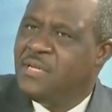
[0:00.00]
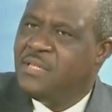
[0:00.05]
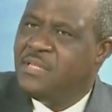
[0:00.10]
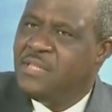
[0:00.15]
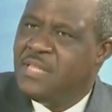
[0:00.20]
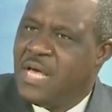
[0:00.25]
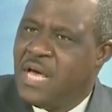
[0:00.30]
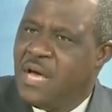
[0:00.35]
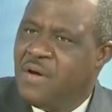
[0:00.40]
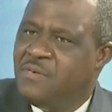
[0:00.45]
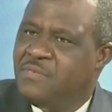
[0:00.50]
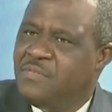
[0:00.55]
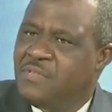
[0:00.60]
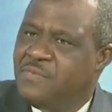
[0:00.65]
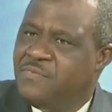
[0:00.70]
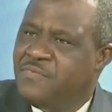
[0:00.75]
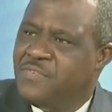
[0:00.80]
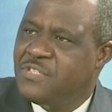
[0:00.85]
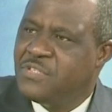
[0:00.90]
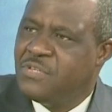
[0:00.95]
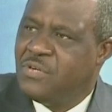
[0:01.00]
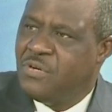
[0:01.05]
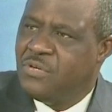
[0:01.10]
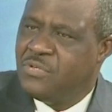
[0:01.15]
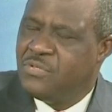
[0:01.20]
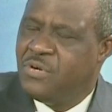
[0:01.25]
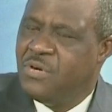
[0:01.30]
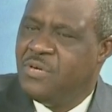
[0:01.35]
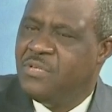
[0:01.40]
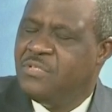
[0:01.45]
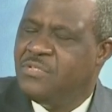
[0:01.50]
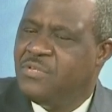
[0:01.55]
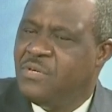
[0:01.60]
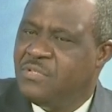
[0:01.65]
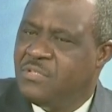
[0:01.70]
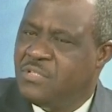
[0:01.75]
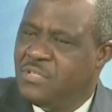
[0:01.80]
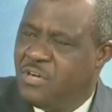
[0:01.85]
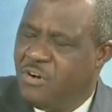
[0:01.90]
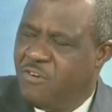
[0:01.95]
now the fiscal authority or
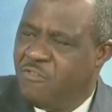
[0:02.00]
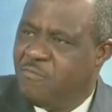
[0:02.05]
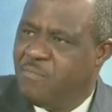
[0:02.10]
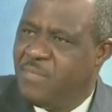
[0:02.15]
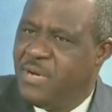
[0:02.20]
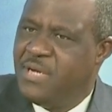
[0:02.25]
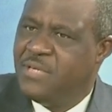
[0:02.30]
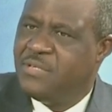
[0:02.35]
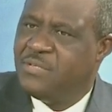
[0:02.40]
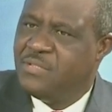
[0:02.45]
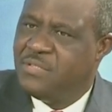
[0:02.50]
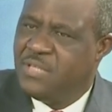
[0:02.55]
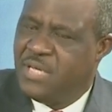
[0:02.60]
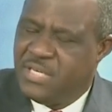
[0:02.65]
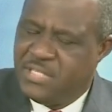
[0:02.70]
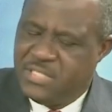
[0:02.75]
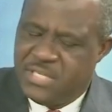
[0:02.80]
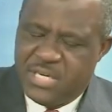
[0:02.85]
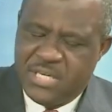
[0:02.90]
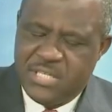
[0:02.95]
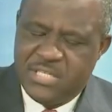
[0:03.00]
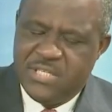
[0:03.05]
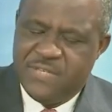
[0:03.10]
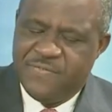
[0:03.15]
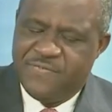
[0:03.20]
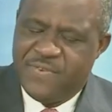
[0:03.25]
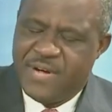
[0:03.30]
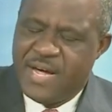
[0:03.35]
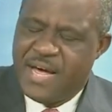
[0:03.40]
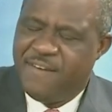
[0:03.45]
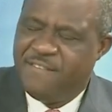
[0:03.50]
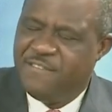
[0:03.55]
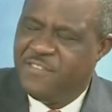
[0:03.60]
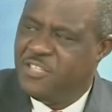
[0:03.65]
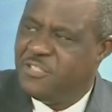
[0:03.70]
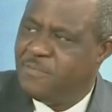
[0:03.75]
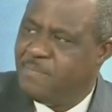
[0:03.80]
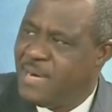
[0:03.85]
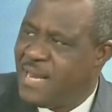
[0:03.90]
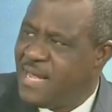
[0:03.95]
the government or the executive have
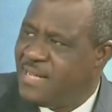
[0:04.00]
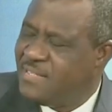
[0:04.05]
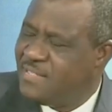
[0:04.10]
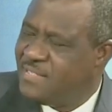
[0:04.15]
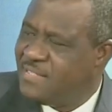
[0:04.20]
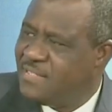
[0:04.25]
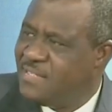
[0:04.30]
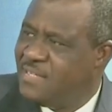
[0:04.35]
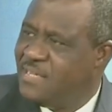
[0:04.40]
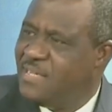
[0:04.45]
these plans.